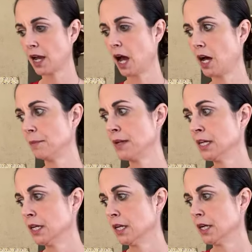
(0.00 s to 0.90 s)
Um,
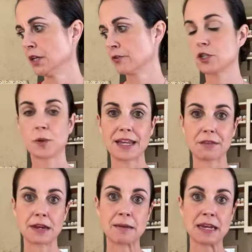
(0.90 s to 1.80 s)
through
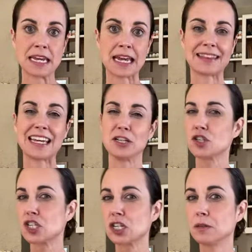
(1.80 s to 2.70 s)
23andMe, they
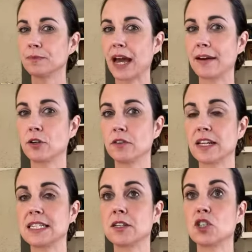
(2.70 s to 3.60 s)
used to. I don't know if
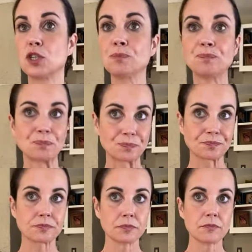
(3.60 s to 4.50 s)
they still do.
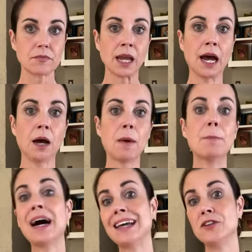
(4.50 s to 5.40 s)
Um,
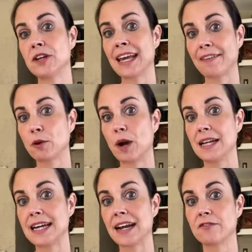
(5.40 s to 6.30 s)
but you can get the
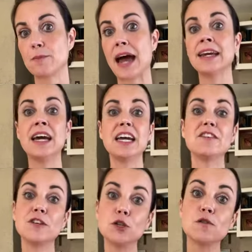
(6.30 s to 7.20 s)
raw data from that.
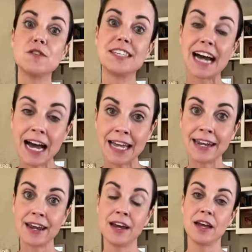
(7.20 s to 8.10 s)
If you've
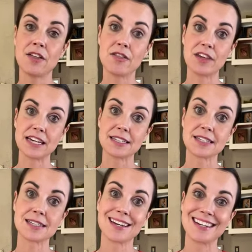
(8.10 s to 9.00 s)
done
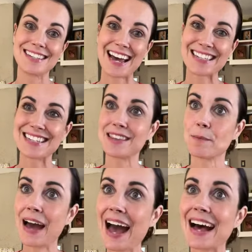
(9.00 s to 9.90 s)
this test in the
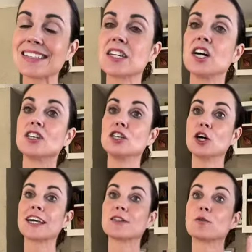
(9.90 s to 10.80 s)
past,
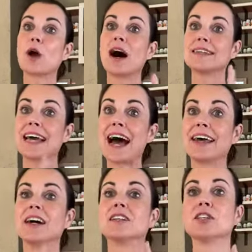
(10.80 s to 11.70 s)
look at the raw
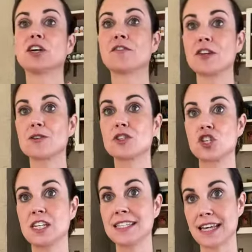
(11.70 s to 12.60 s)
data. Look for those
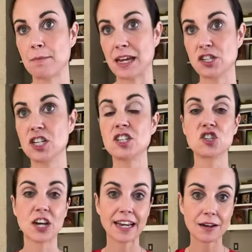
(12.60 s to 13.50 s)
genes I mentioned.
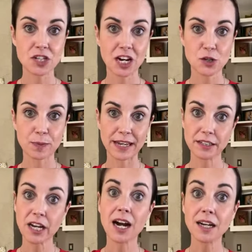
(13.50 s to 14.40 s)
Check out
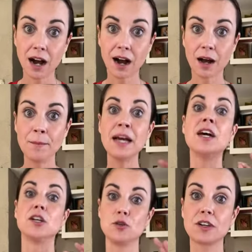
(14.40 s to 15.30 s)
drpingel.com.
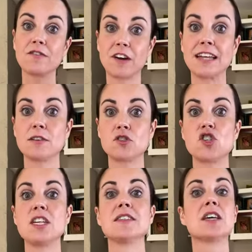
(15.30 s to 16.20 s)
You can find those
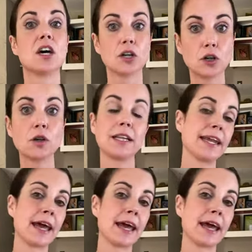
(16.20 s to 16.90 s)
genes. Google it